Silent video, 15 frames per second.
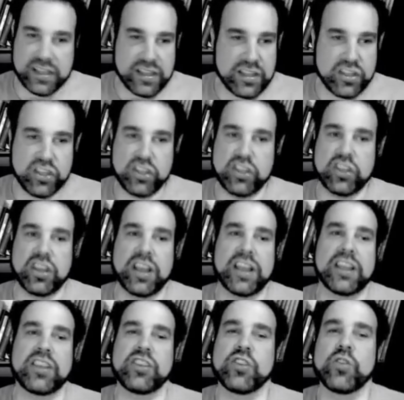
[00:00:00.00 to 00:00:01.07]
you,
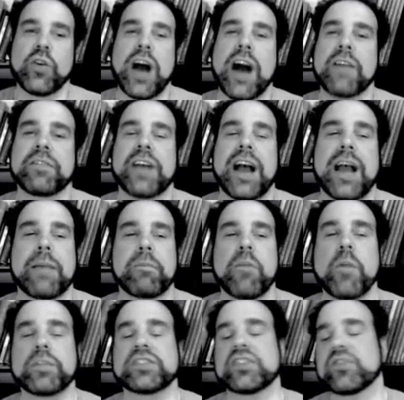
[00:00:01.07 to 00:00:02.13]
will have uh,
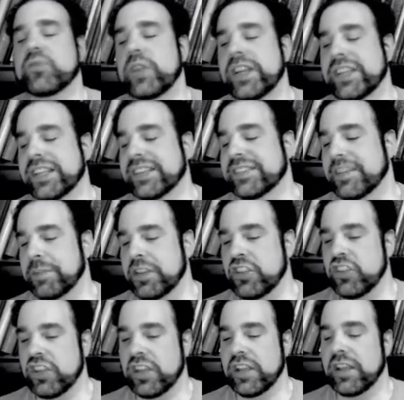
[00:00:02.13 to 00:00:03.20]
moments of weakness. I
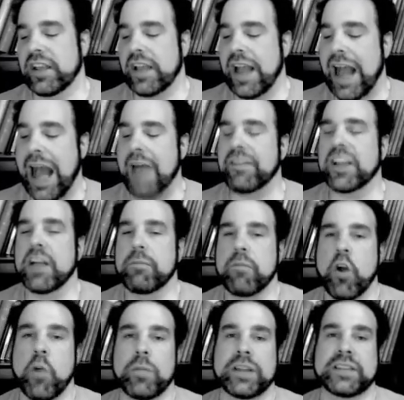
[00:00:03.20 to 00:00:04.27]
mean, having a
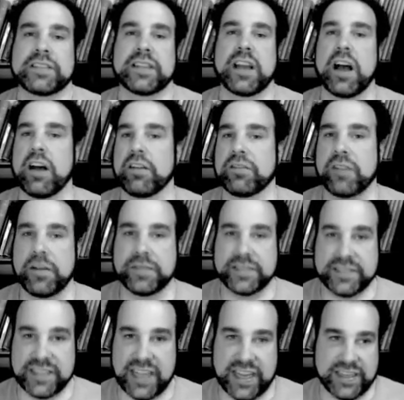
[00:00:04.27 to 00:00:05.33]
moment of of
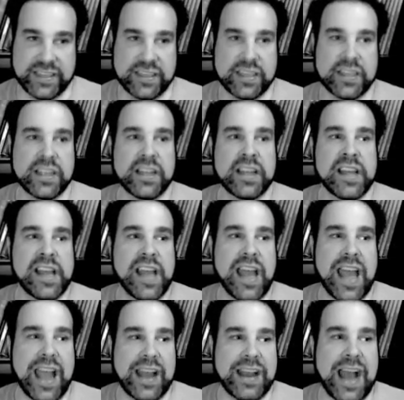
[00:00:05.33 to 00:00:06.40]
sin
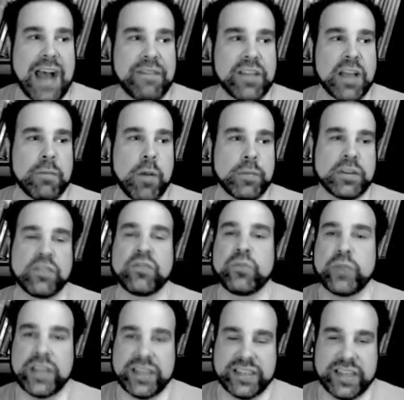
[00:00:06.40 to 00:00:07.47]
and having a moment of
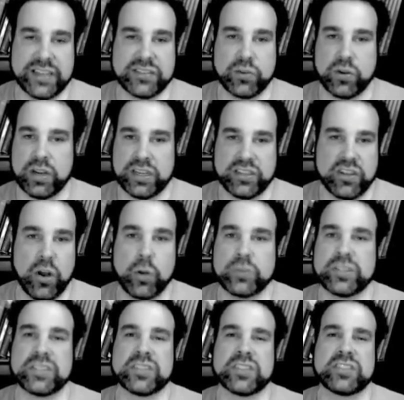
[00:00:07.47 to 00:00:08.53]
weakness or
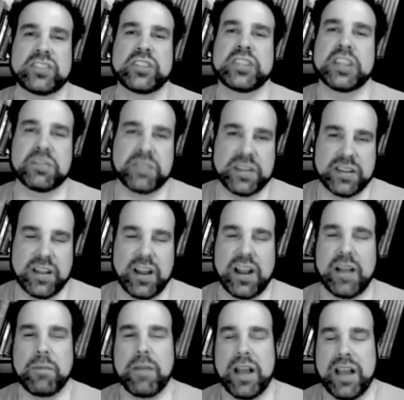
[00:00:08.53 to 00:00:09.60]
indulgence are two different.
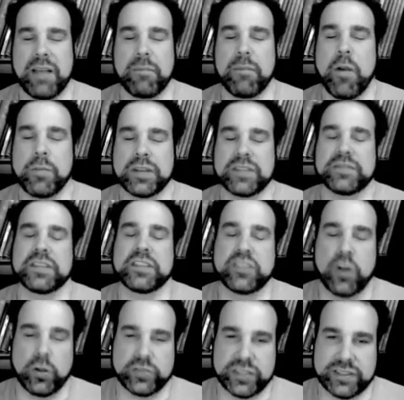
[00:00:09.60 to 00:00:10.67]
A, a moment of
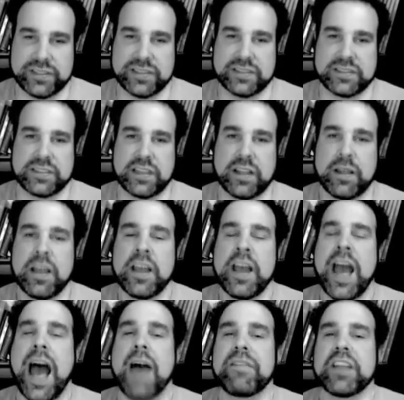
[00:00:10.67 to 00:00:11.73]
indulgence is uh,
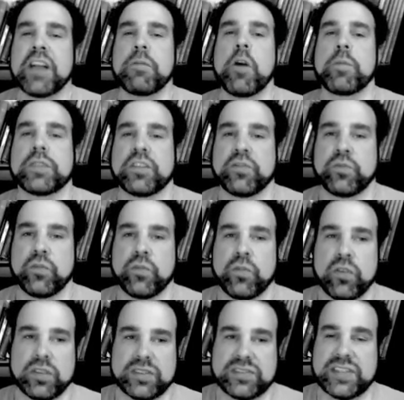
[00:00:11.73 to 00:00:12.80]
having a moment of
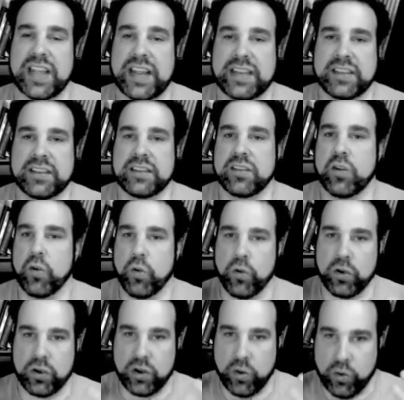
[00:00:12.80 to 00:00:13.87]
sin
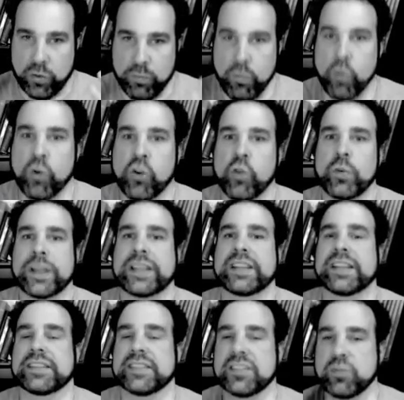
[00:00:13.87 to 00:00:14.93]
or or moral
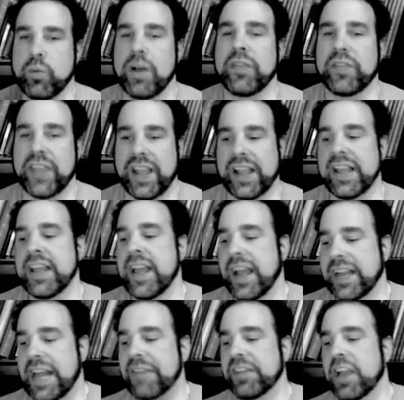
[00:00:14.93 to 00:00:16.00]
weakness is one thing,
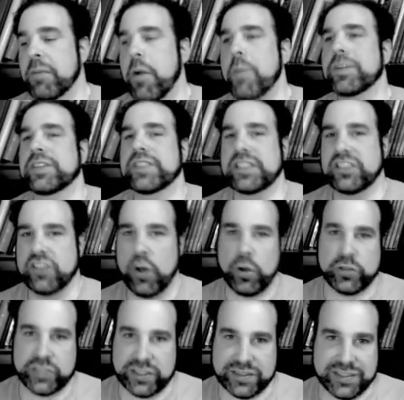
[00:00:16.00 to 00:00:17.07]
and having a moment of
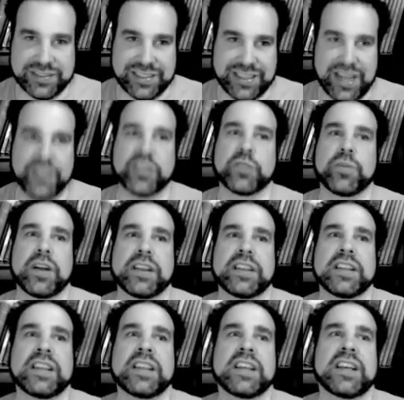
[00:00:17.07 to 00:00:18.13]
indulgence is another one.
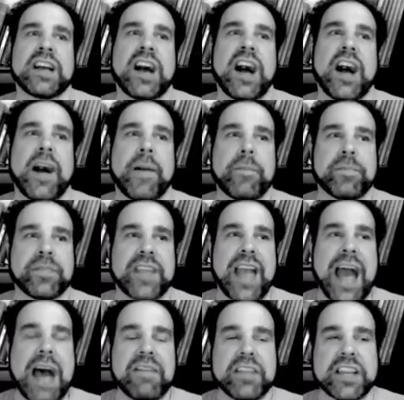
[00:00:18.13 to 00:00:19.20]
Um,
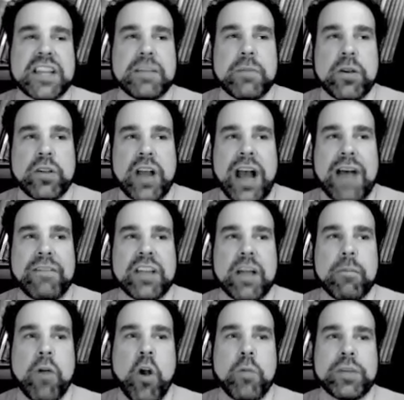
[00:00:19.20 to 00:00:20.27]
having an emo- having a
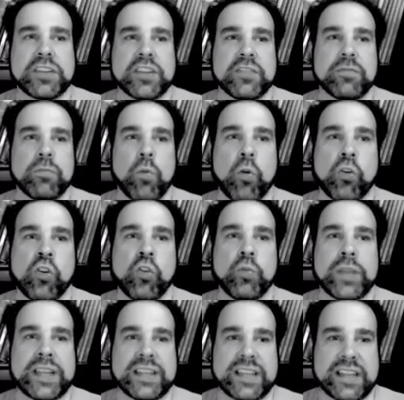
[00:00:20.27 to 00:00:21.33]
moment of moral
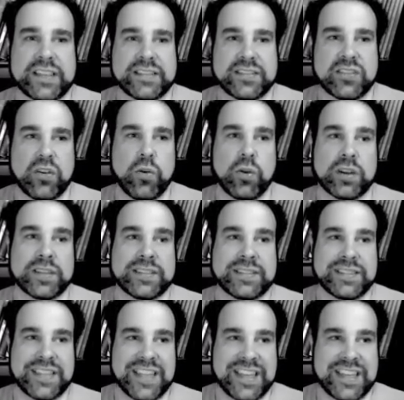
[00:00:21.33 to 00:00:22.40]
weakness or
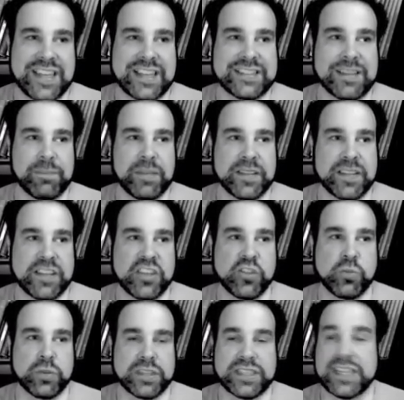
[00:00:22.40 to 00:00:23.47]
sin is something that
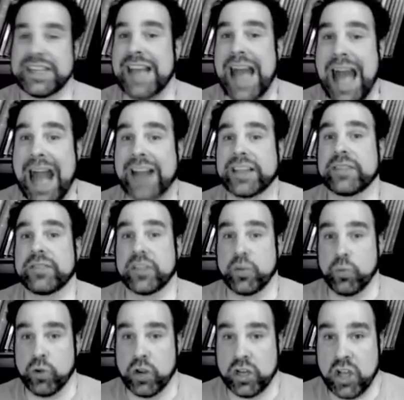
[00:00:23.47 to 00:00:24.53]
you really need to actively
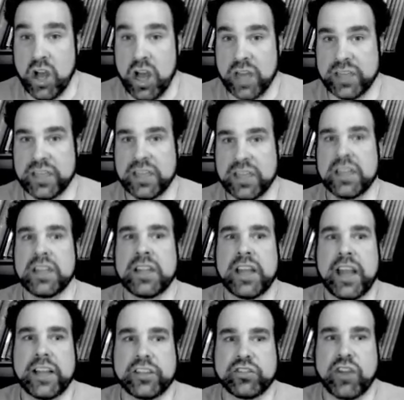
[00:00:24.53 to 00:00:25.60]
work on
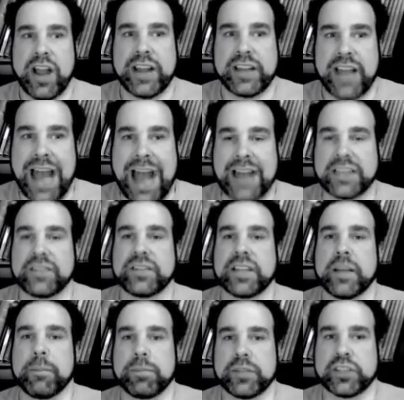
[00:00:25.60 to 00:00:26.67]
and try to actively
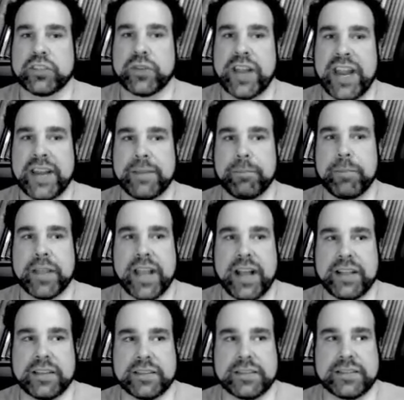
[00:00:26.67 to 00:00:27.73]
obliterate
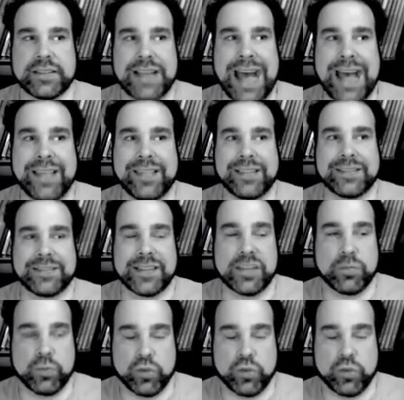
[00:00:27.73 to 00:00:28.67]
because that seed will